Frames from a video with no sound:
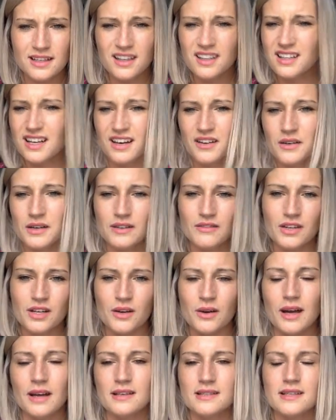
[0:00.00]
I don't even
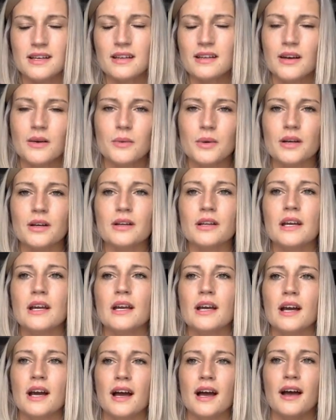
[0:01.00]
know how to say that word,
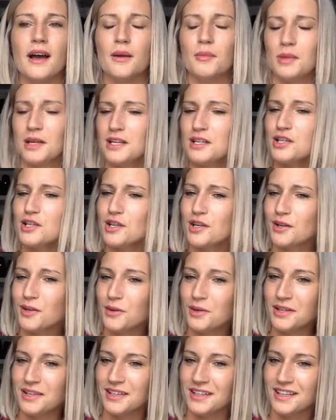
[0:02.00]
issue.